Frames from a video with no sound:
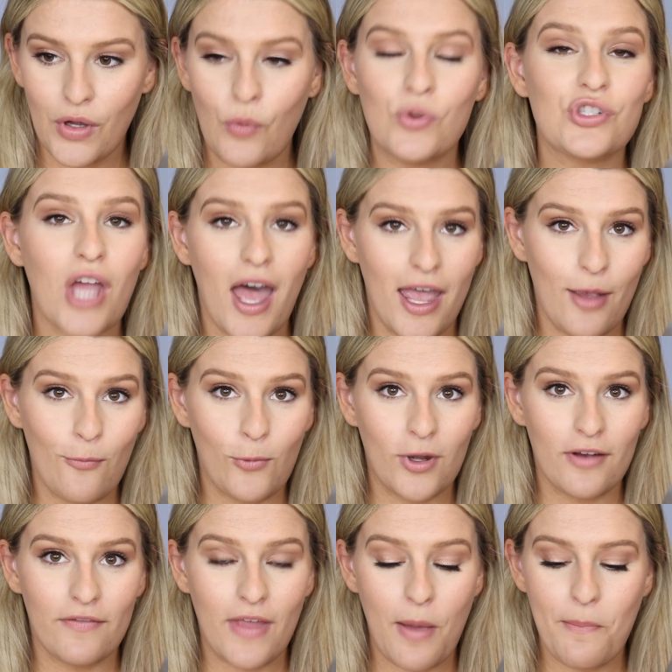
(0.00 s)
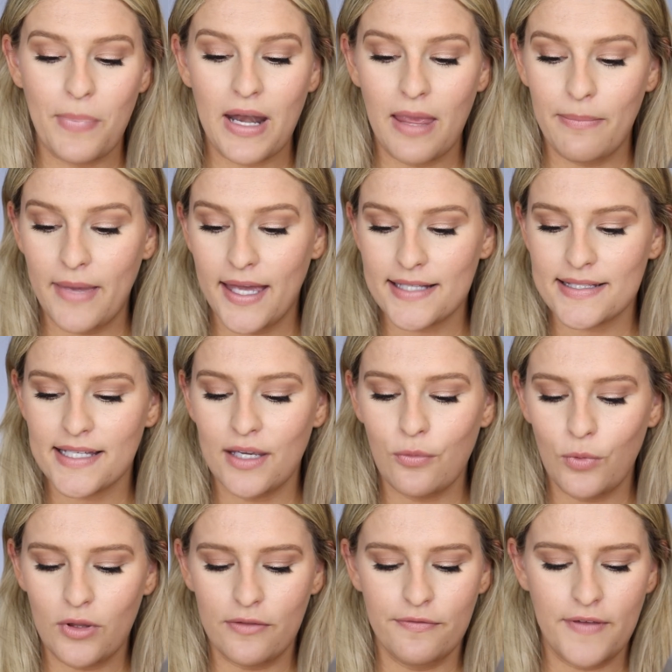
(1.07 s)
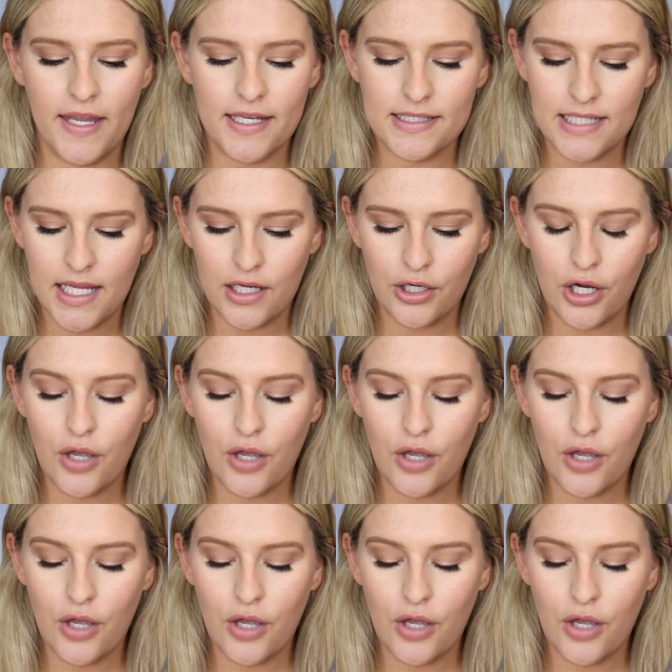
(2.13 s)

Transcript: which I am one of them, but I mask it with fake tanner.